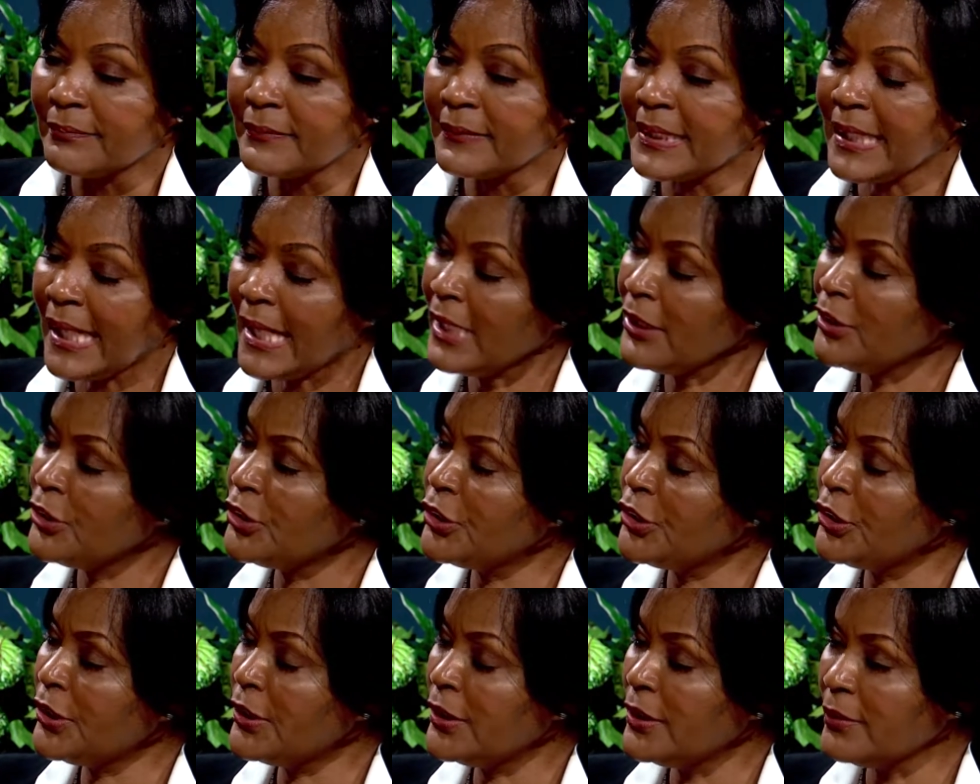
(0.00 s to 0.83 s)
Can
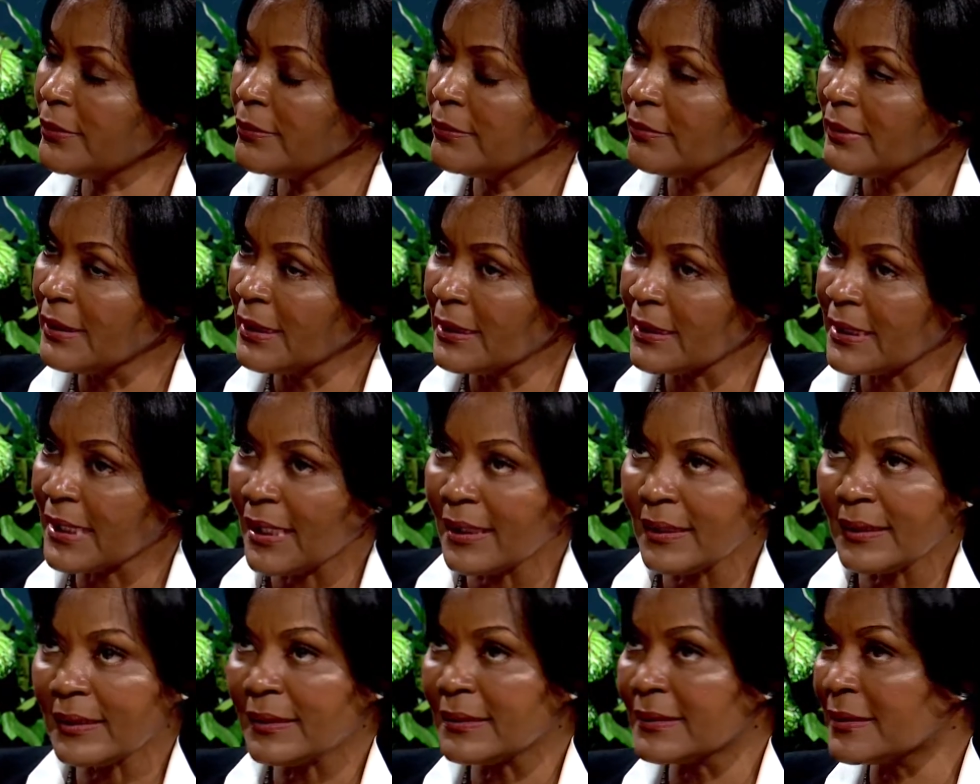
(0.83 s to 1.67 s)
you
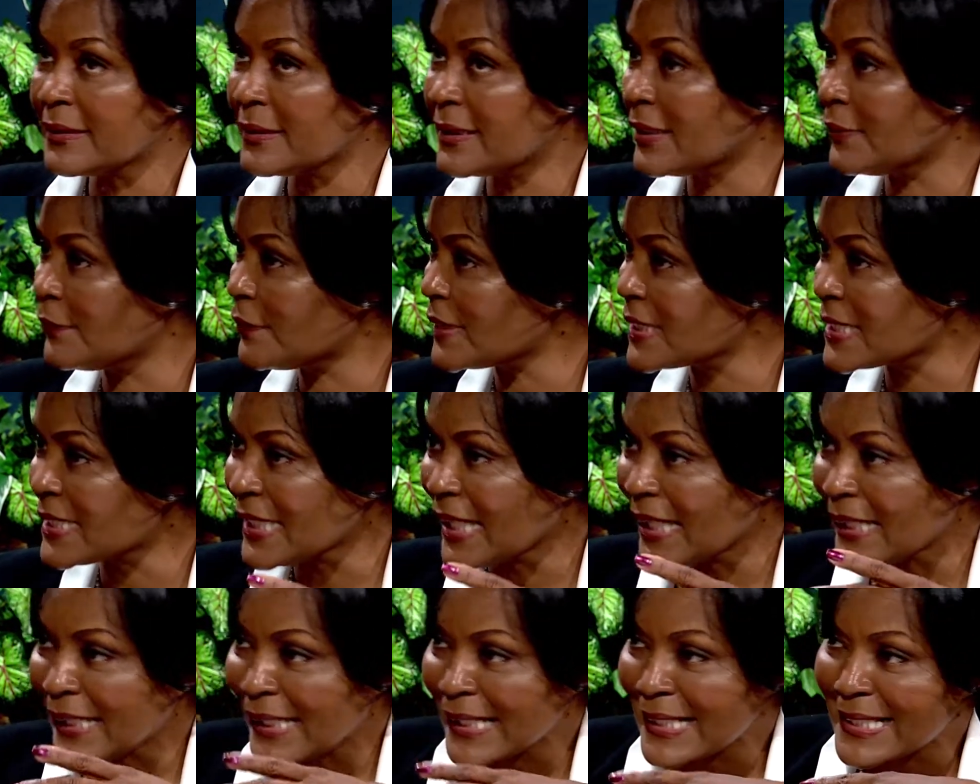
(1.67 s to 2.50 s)
kind of give us
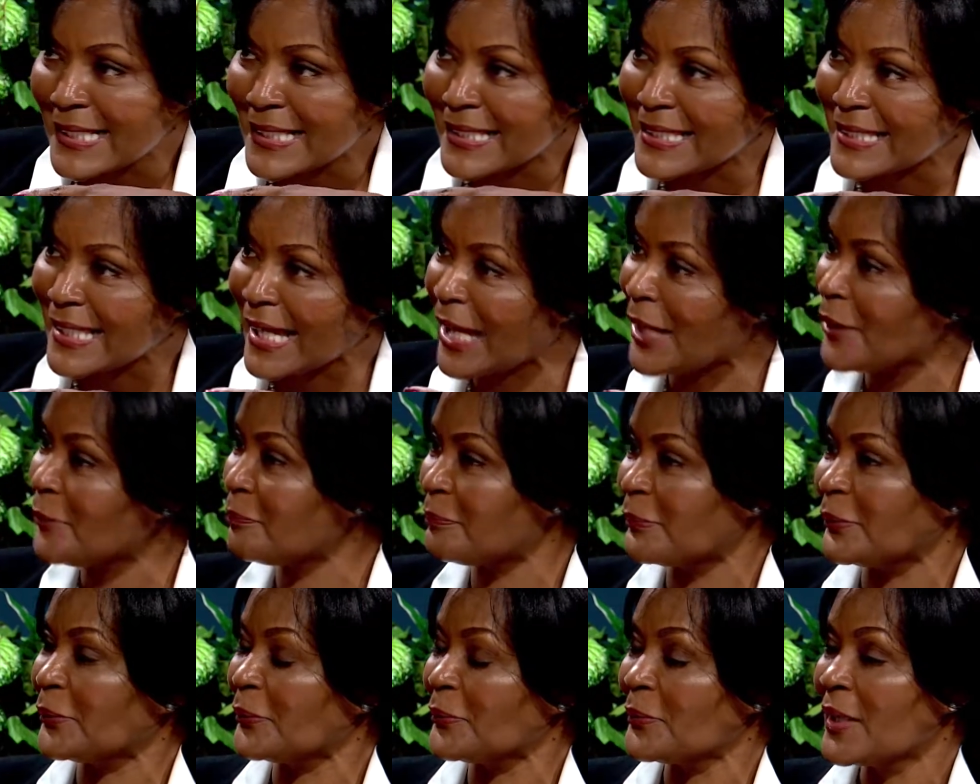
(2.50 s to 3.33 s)
an
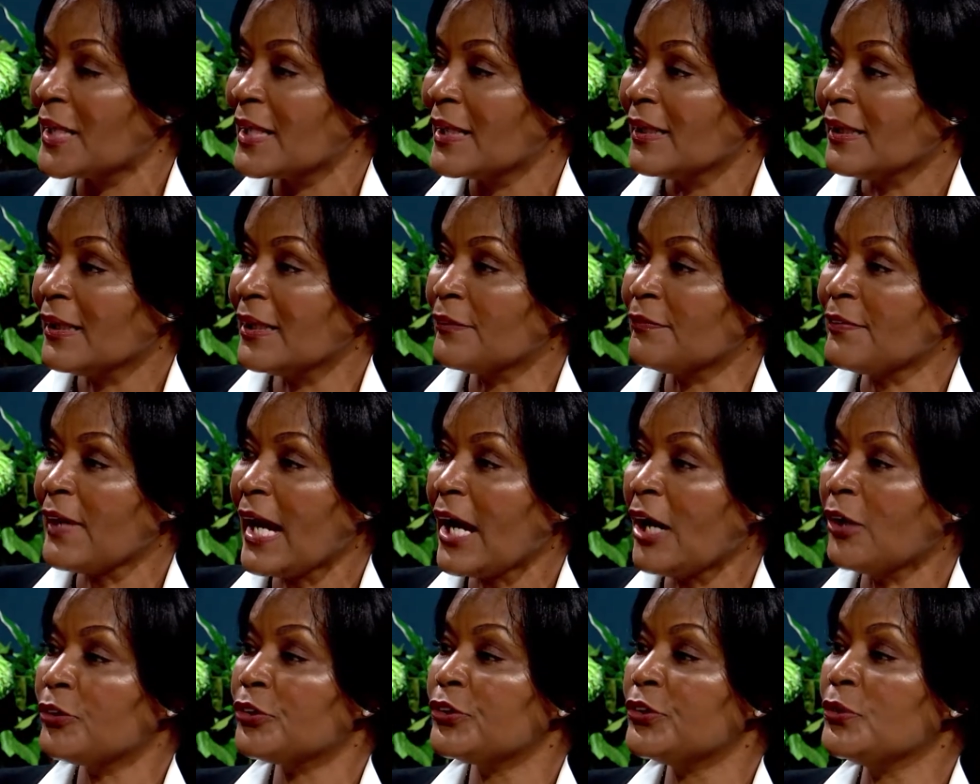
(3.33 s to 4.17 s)
example of
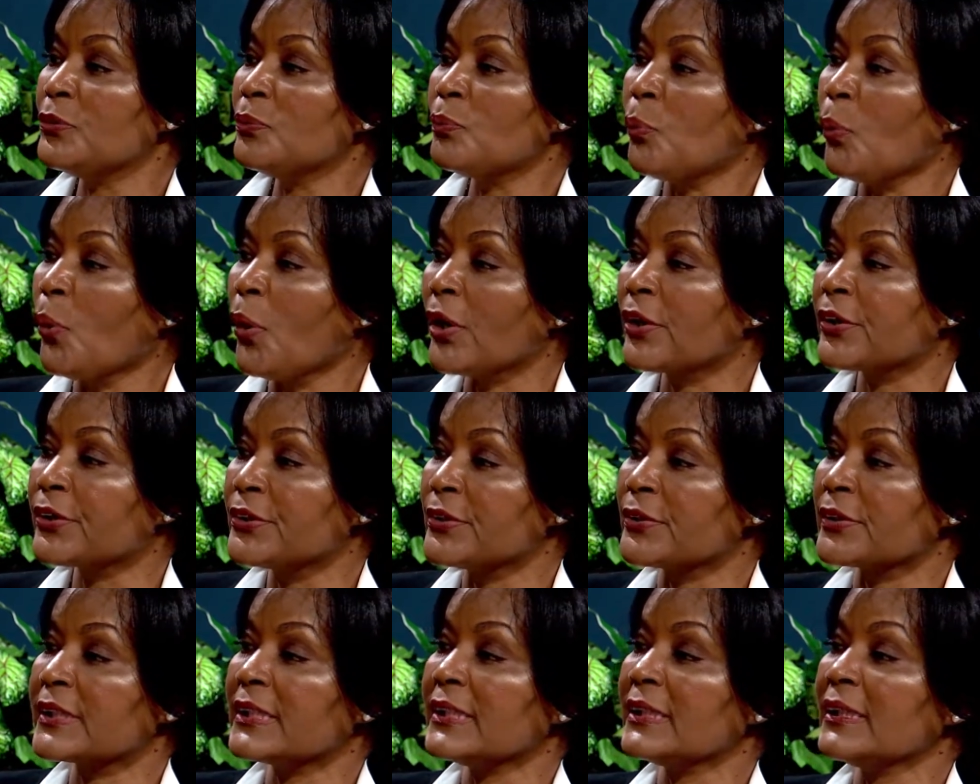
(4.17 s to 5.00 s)
how you walk
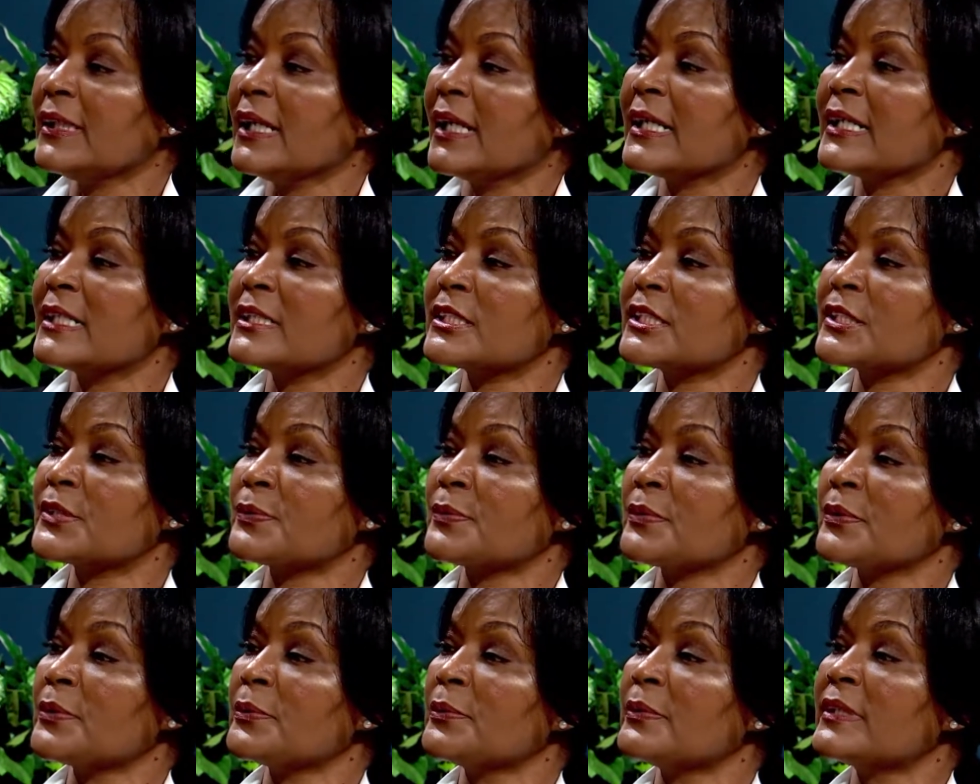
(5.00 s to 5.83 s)
your clients
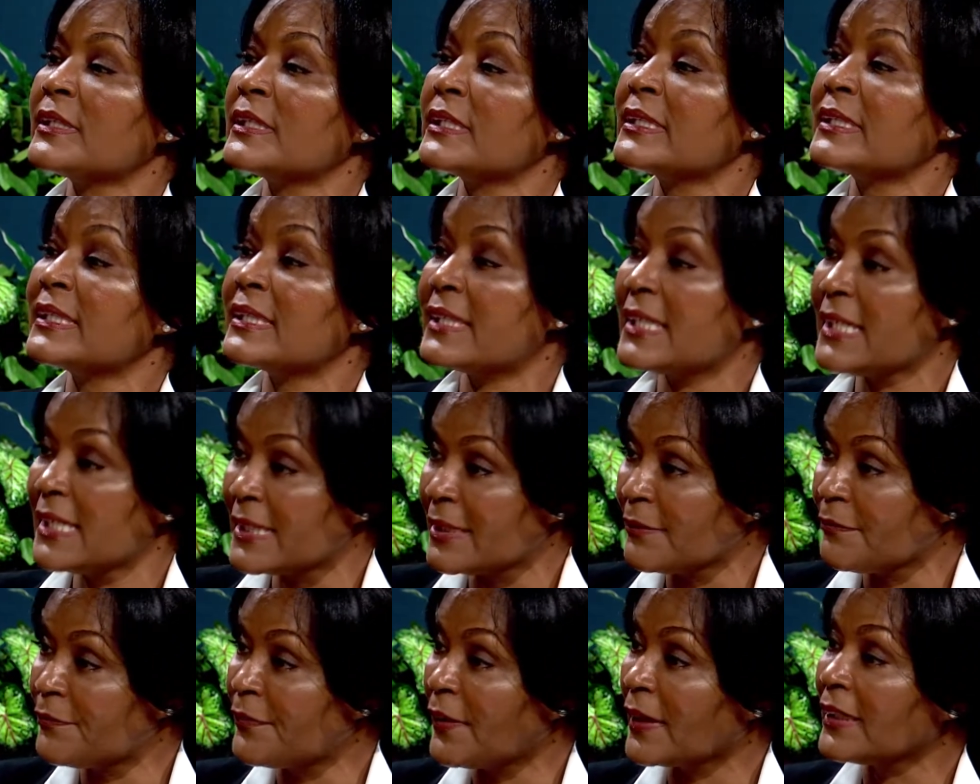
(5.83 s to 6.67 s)
through the
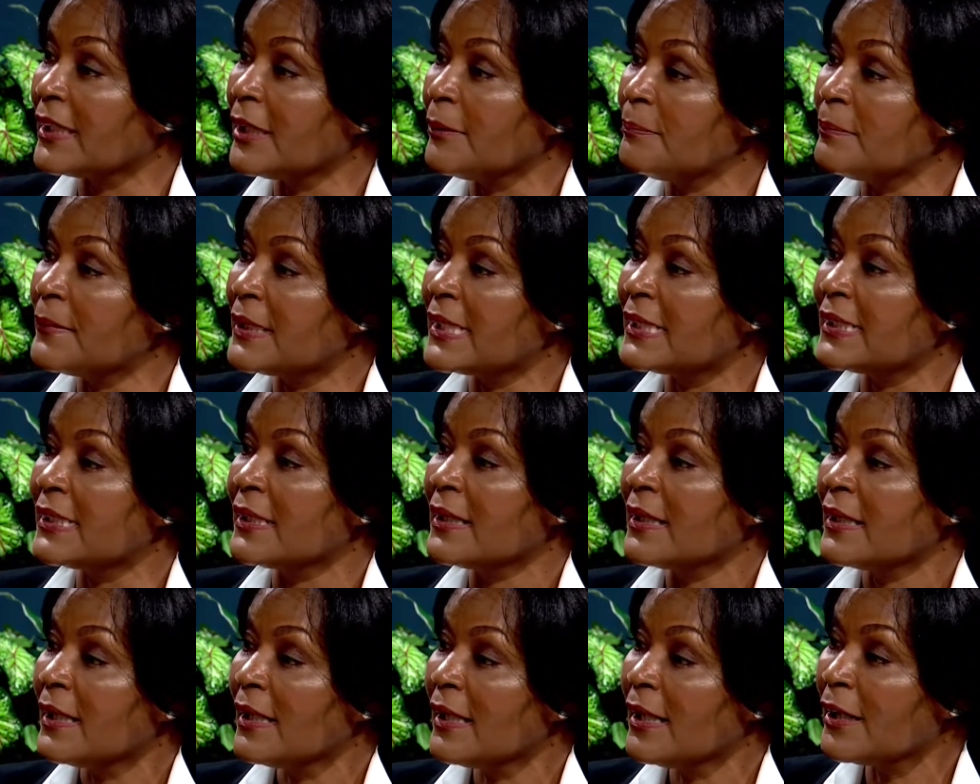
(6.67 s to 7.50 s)
development
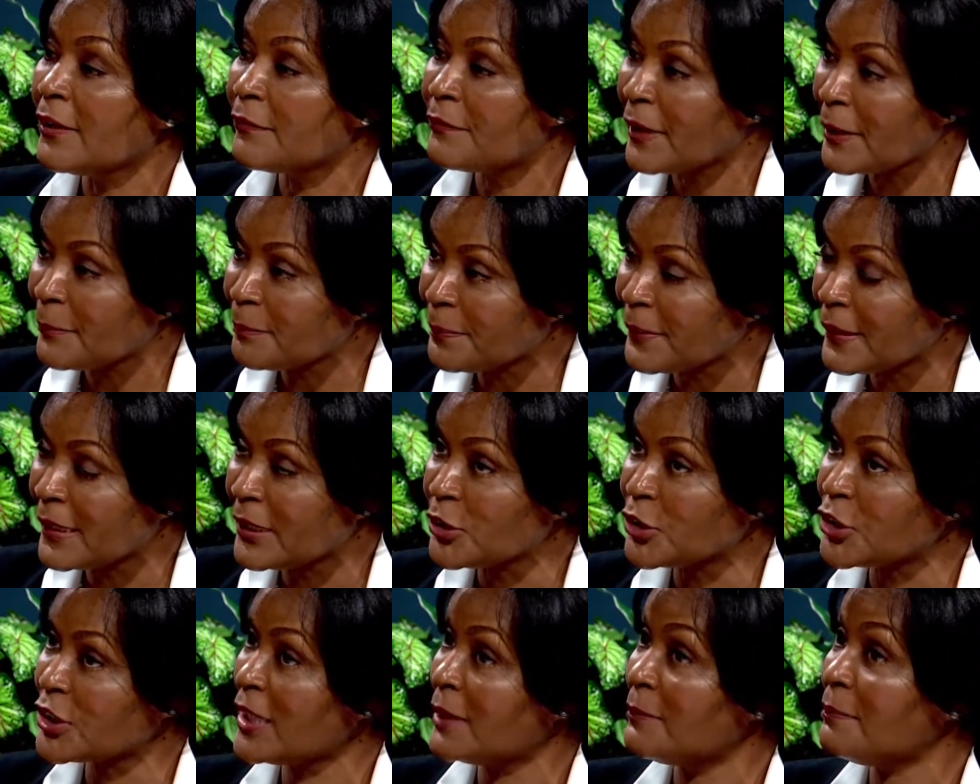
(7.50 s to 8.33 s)
of a
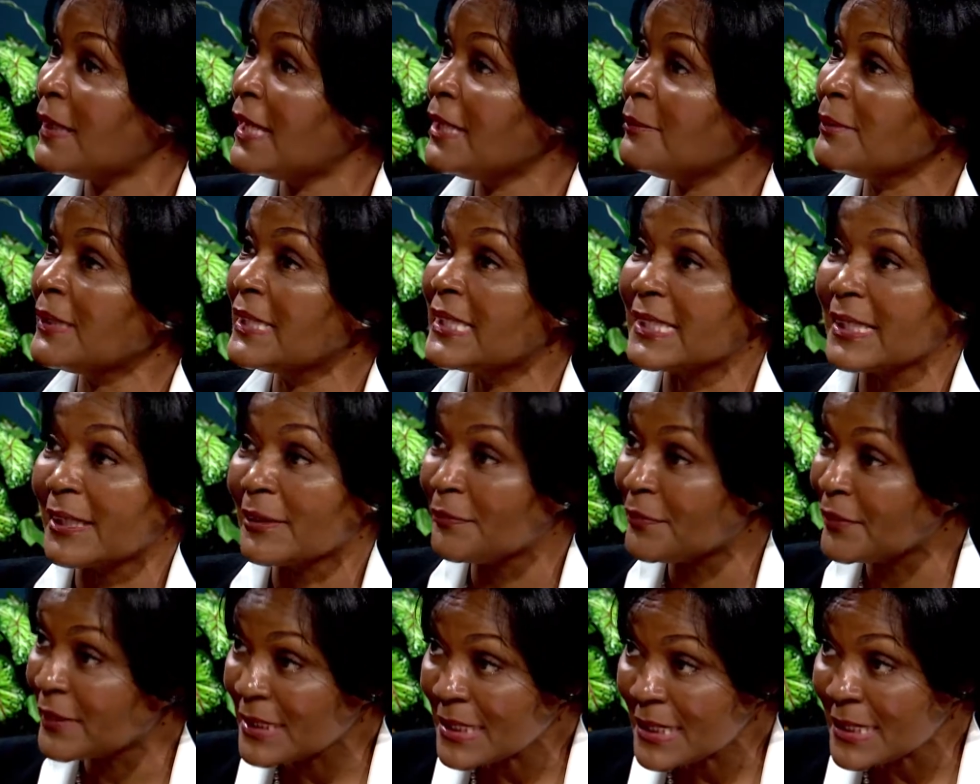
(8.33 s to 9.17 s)
pitch, and maybe
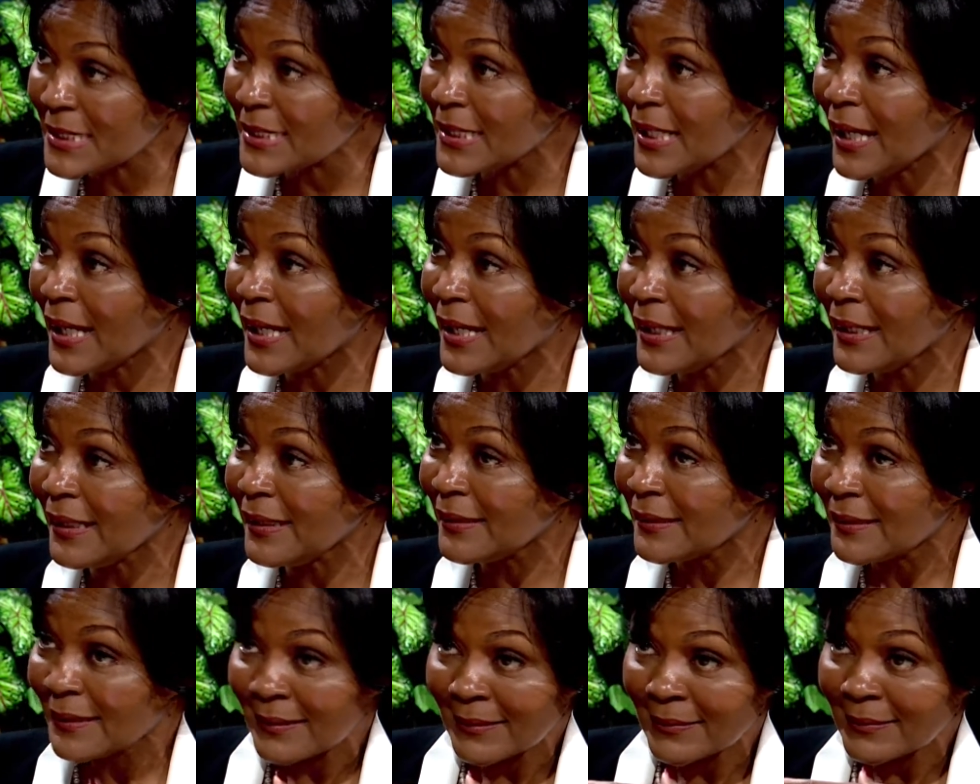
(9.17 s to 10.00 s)
give us a